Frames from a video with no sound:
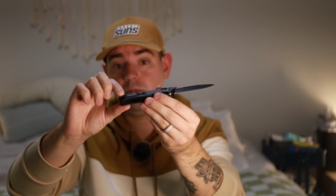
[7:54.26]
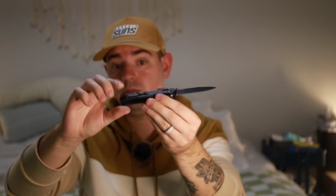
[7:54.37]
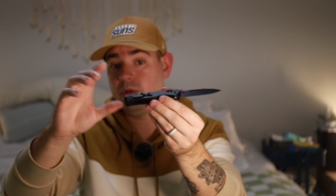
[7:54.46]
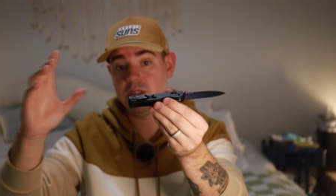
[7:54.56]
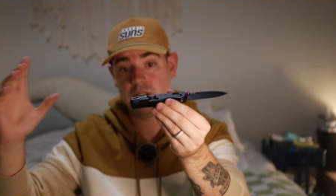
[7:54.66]
clip,
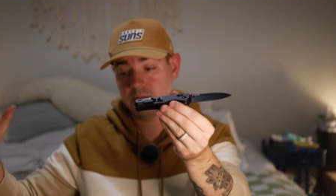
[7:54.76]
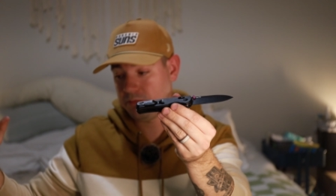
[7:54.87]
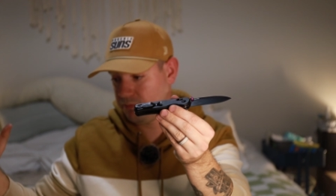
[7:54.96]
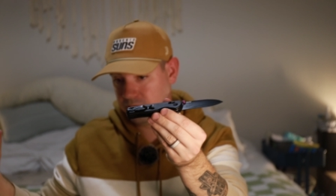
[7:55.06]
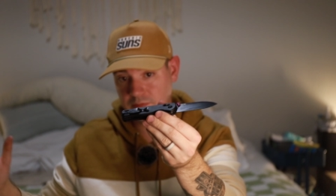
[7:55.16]
which is
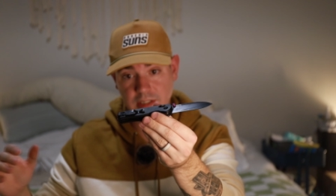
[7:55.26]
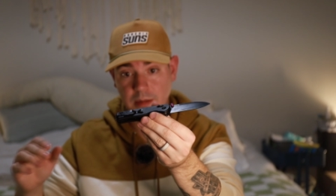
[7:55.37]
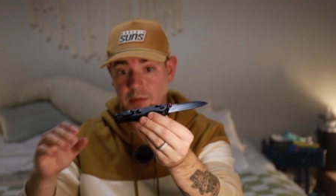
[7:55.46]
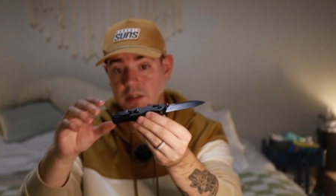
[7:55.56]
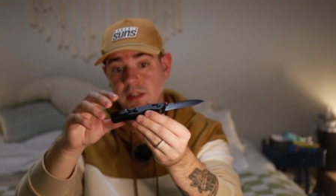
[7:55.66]

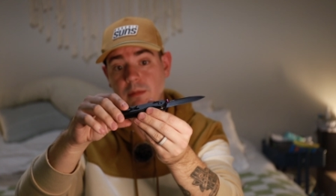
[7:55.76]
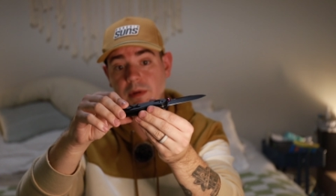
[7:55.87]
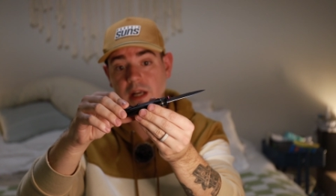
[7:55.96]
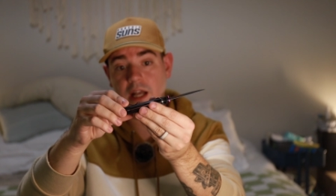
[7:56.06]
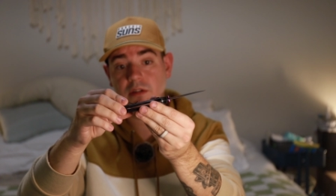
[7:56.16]
similar to the
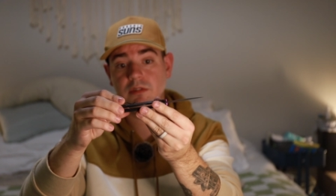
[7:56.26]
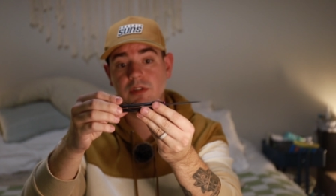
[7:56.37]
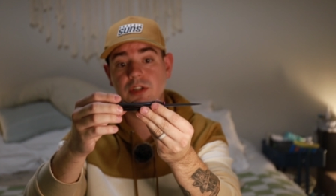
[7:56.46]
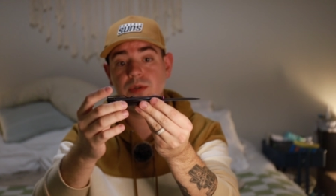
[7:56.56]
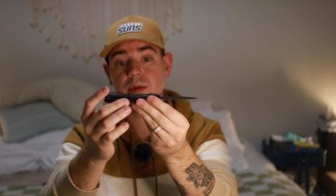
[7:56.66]
bug
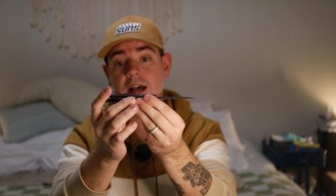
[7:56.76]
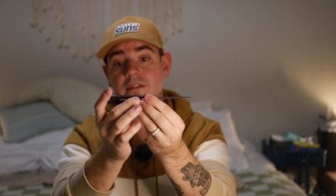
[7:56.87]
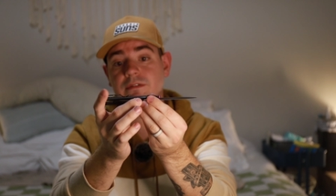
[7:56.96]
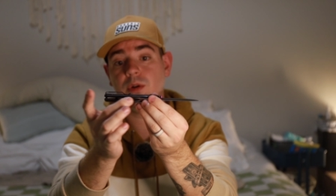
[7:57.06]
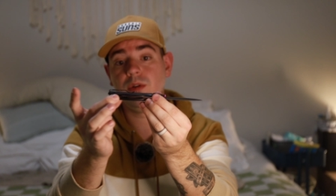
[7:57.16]
out. You do
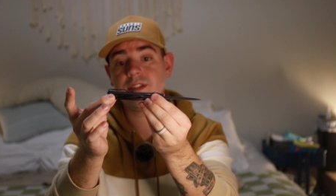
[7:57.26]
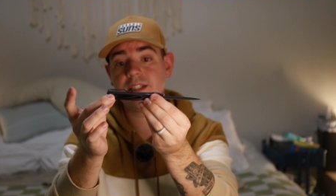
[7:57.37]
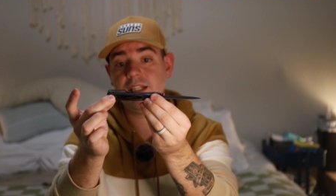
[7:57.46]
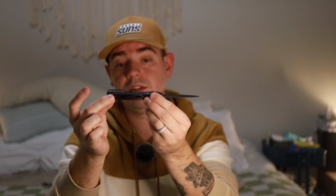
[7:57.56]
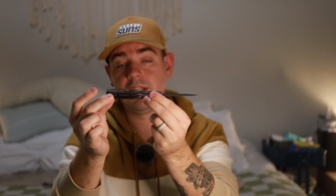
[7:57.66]
have full
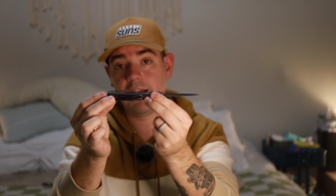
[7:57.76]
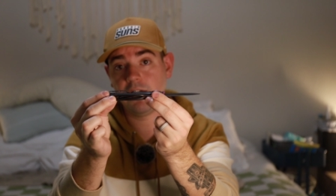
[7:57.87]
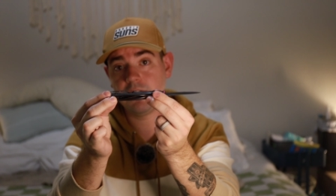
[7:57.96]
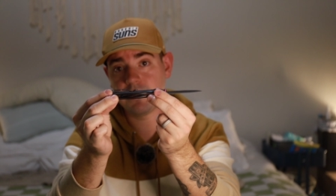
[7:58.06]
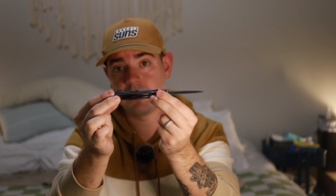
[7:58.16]
steel
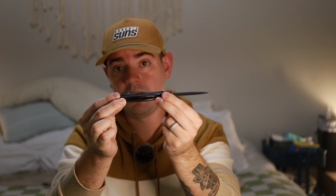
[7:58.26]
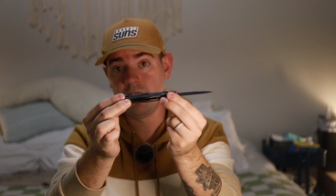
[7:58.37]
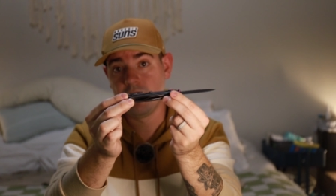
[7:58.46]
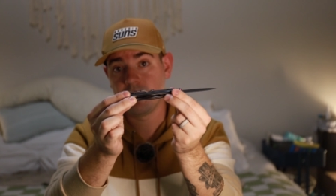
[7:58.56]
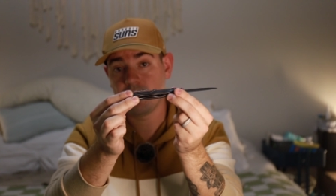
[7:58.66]
liners.
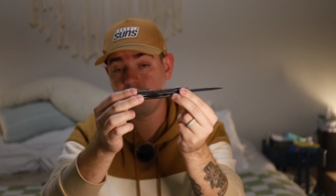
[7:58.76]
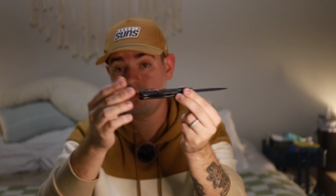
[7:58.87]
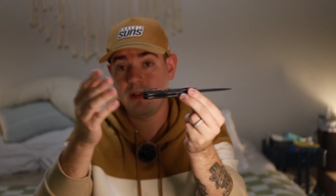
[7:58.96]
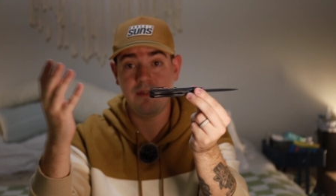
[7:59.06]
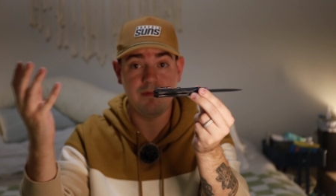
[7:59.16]

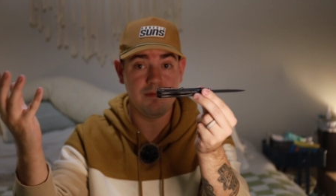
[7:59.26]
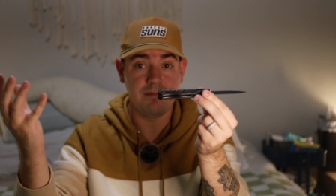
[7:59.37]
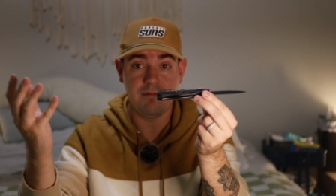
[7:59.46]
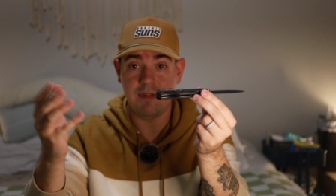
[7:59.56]
So if